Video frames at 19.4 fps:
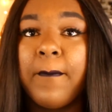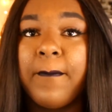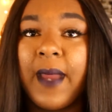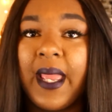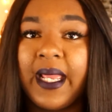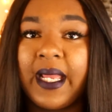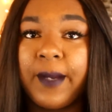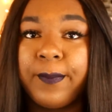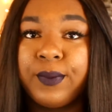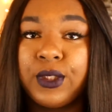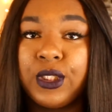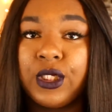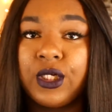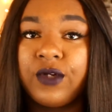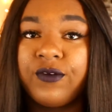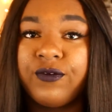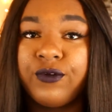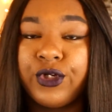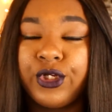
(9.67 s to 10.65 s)
makeup
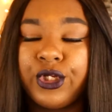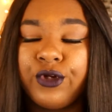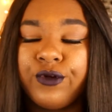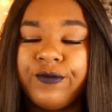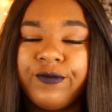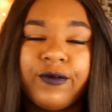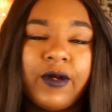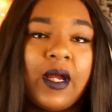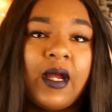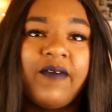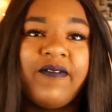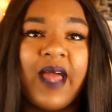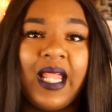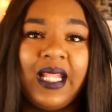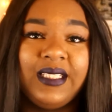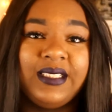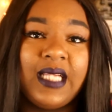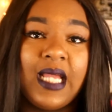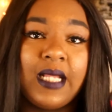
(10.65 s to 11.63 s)
look for you for
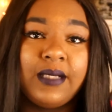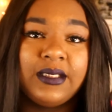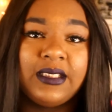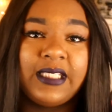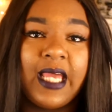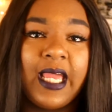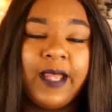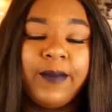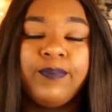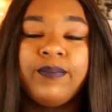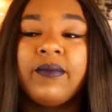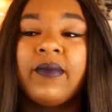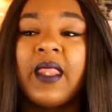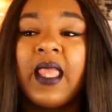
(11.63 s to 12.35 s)
Valentine's Day.